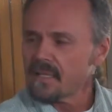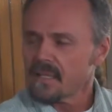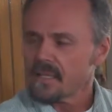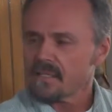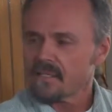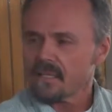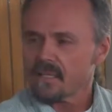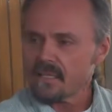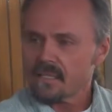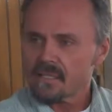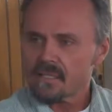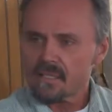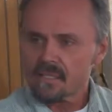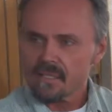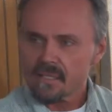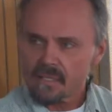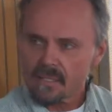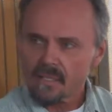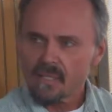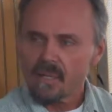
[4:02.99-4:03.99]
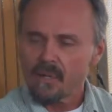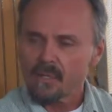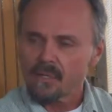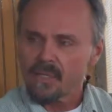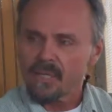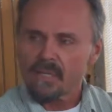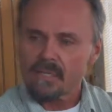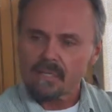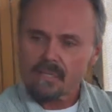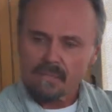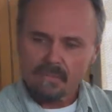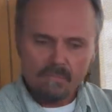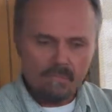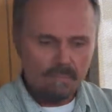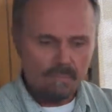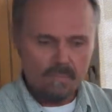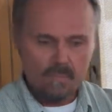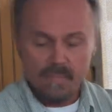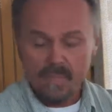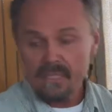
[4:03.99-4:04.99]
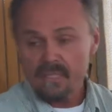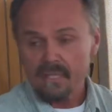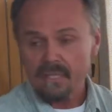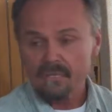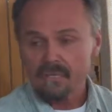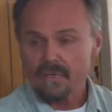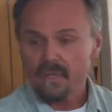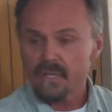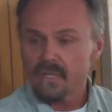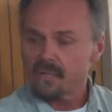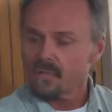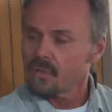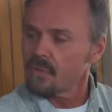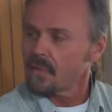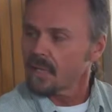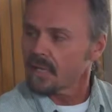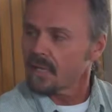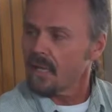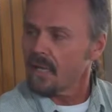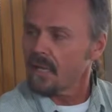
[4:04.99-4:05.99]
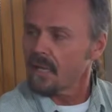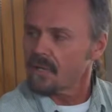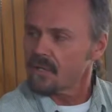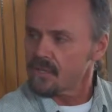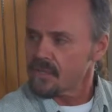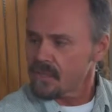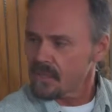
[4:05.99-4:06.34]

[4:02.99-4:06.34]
I said, this is, it's like, basically if your kid's going to college,